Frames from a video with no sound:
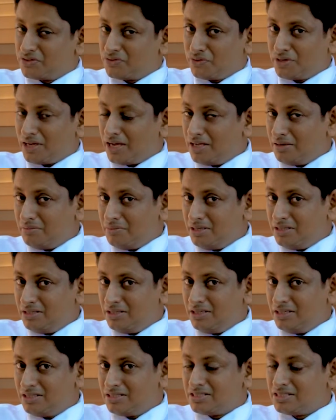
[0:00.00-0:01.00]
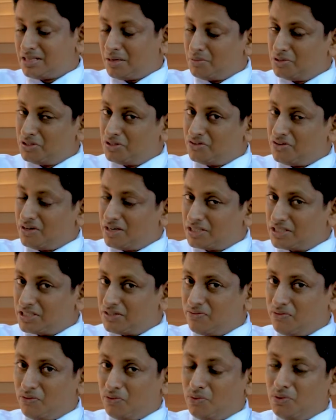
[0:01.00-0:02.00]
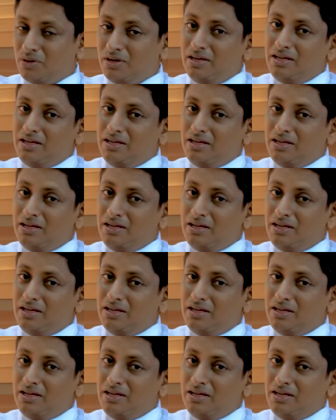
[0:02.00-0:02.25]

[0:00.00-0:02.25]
for diabetes, some of the drugs for